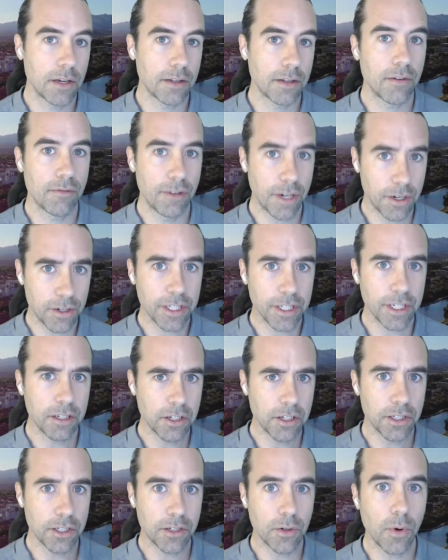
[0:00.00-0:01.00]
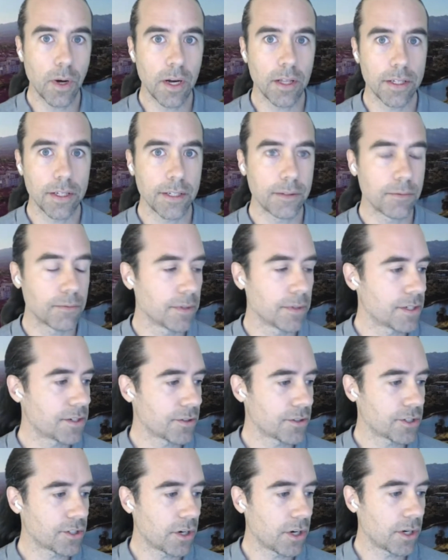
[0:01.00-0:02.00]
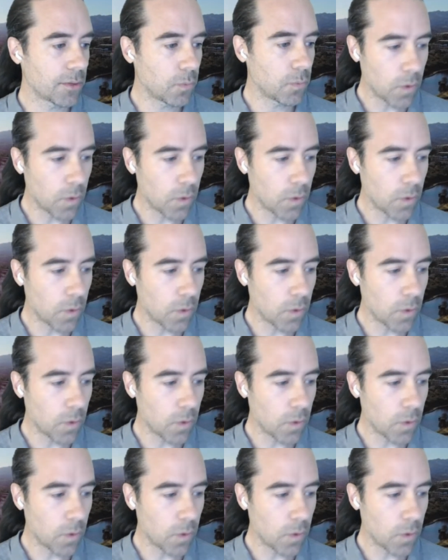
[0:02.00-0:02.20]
very good quality research on